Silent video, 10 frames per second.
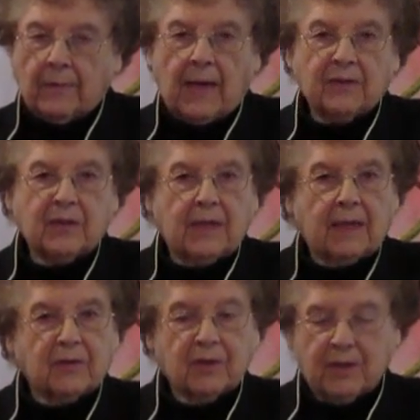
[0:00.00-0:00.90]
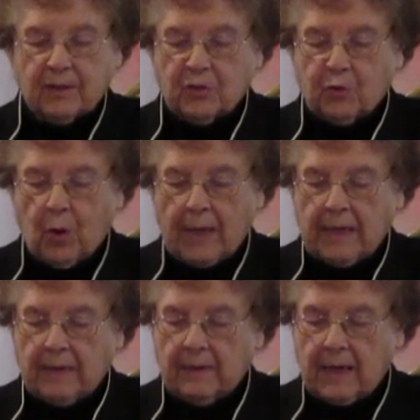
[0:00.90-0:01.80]
That's in Exodus
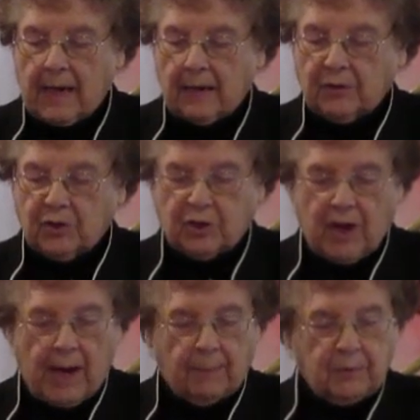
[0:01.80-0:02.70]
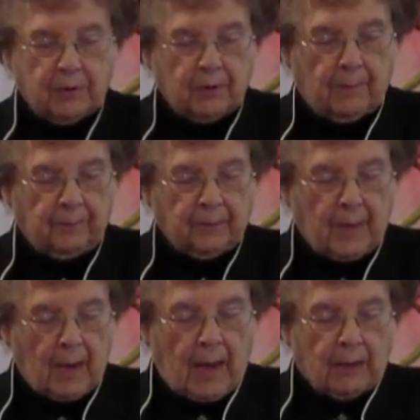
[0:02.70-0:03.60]
20 in the eighth chapter.
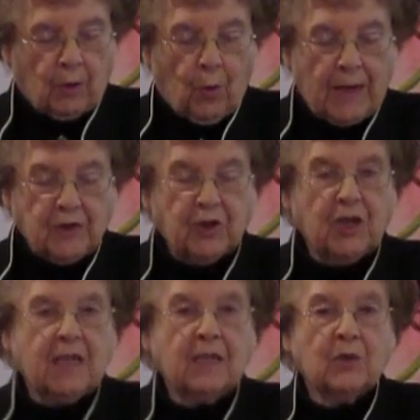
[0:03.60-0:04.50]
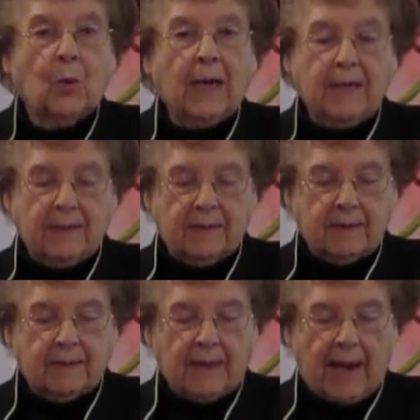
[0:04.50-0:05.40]
The question is, what is
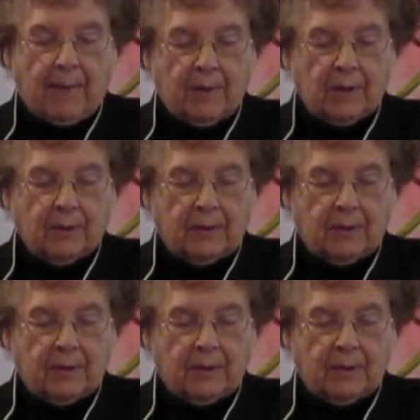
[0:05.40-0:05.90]
the Sabbath?